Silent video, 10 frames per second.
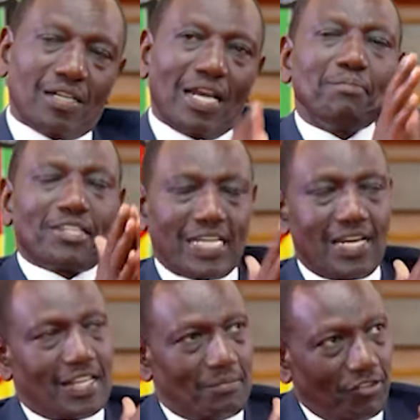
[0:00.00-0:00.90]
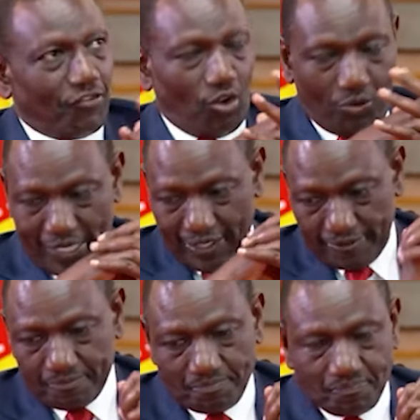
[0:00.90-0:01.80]
Let me tell them the following.
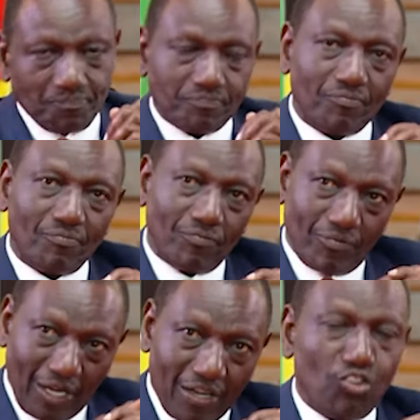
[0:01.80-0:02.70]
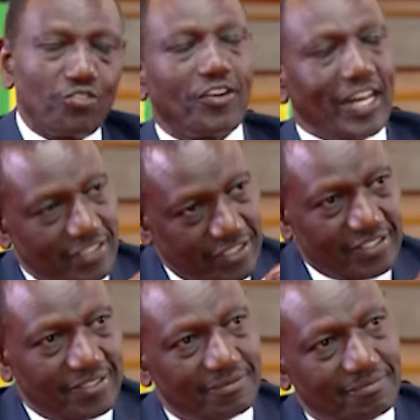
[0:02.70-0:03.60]
Good
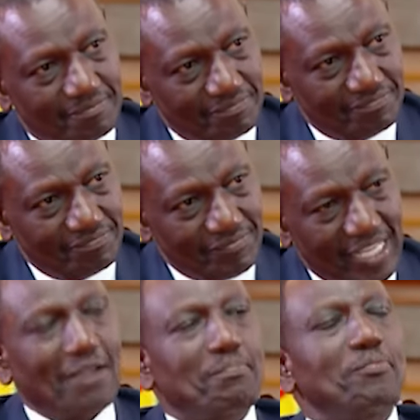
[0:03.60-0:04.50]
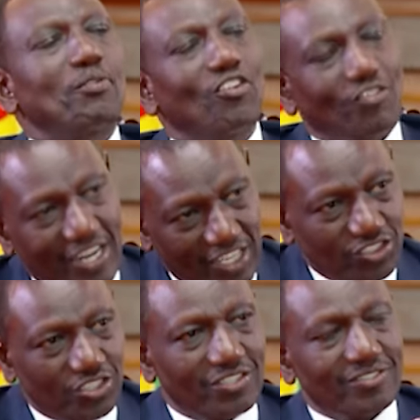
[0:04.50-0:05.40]
friends, the young people of our
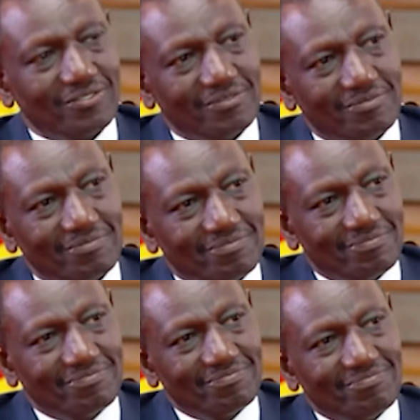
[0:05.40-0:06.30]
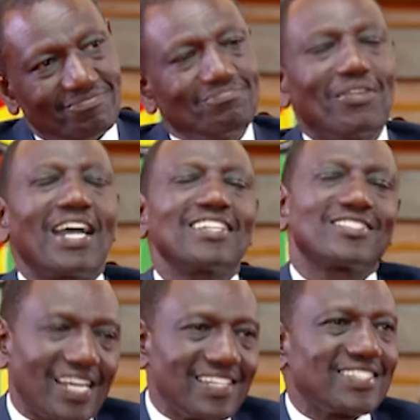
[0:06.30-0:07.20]
nation, my
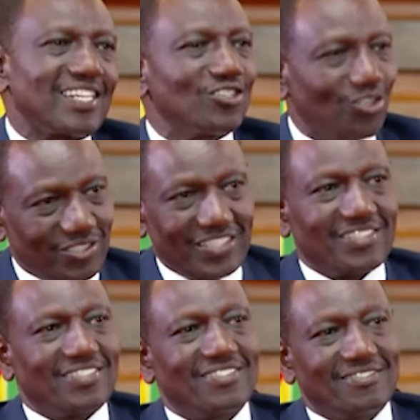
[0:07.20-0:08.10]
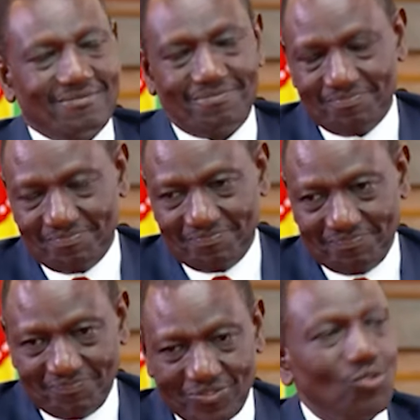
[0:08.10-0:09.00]
sons and daughters
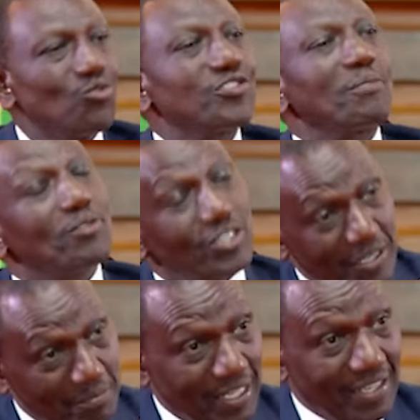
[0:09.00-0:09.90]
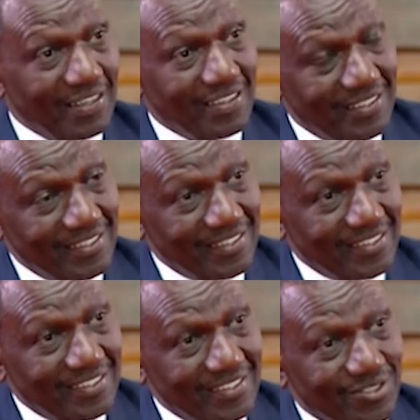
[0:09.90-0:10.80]
who supported me
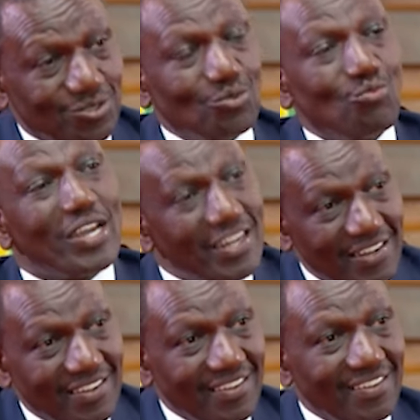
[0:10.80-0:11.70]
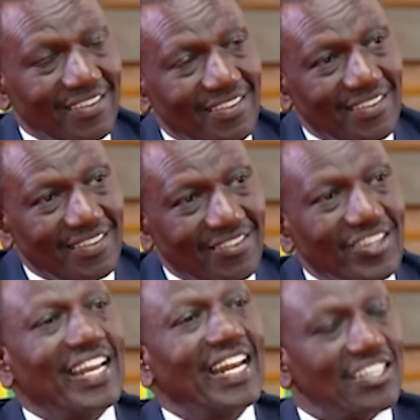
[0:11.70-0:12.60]
to win
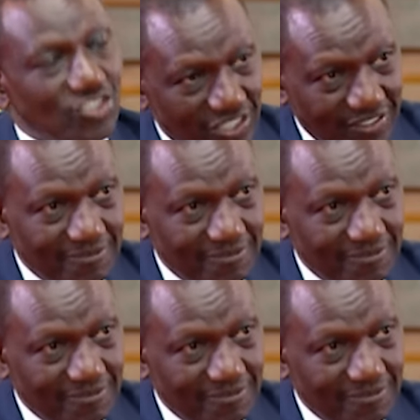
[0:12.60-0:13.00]
the election,